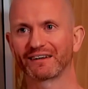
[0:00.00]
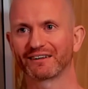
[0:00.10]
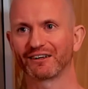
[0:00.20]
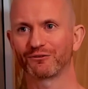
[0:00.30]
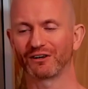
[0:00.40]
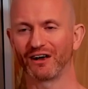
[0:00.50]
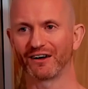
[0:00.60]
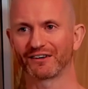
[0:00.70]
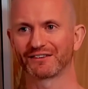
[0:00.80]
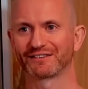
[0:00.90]
and
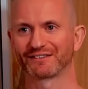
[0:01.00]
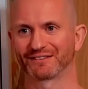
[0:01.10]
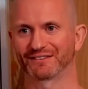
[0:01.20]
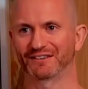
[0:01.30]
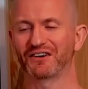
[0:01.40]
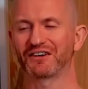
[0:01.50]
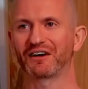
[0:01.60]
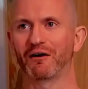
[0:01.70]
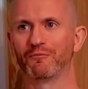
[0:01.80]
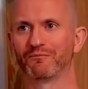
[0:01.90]
relax. And
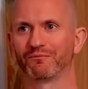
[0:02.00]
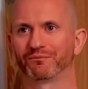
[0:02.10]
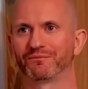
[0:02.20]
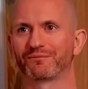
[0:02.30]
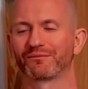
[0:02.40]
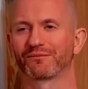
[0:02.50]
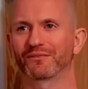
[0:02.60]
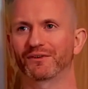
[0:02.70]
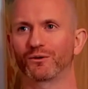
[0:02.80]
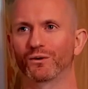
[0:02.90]
again.
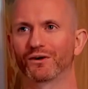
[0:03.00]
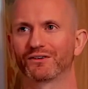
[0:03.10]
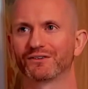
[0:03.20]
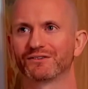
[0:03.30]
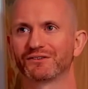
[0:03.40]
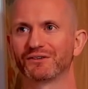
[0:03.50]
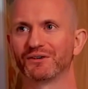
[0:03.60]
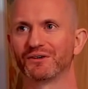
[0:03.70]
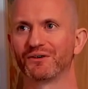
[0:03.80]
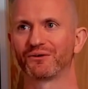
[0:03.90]
1, 2,
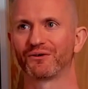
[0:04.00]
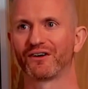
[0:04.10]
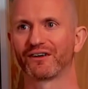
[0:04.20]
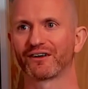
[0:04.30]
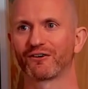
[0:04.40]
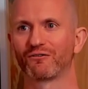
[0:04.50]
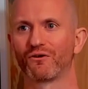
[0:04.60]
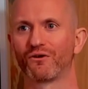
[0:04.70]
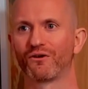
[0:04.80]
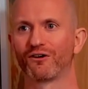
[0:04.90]
3, 4,
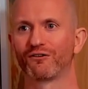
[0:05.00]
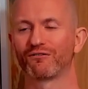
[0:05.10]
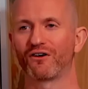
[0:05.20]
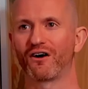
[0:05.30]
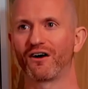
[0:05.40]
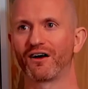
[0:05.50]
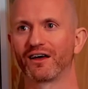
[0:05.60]
5.